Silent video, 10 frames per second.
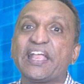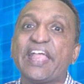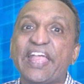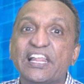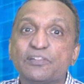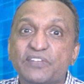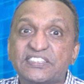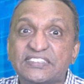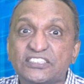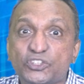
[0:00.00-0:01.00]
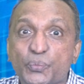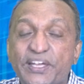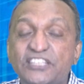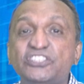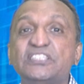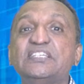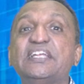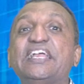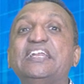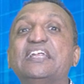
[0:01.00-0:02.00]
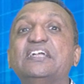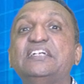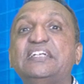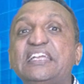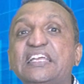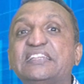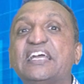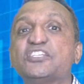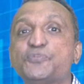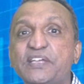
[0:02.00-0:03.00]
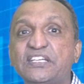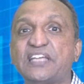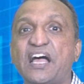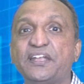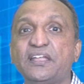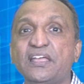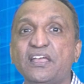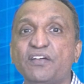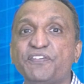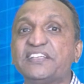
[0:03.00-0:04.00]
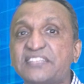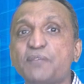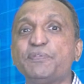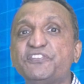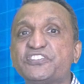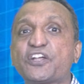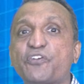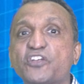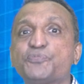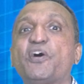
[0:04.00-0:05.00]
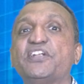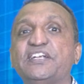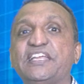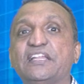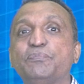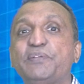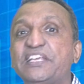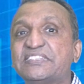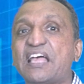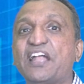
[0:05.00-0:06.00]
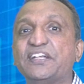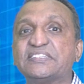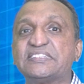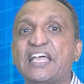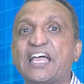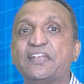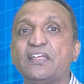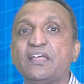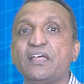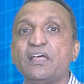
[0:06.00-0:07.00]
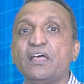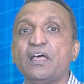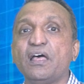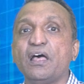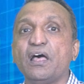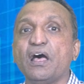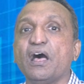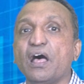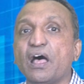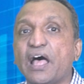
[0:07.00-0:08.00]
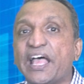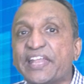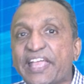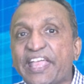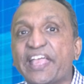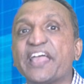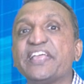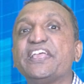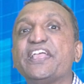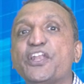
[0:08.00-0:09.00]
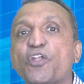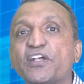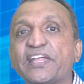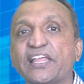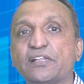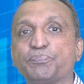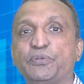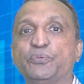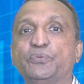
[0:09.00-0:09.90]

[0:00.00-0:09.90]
help the situation in the deal that is being done. For example, if it's a cross-border deal, please understand an AI cannot help you,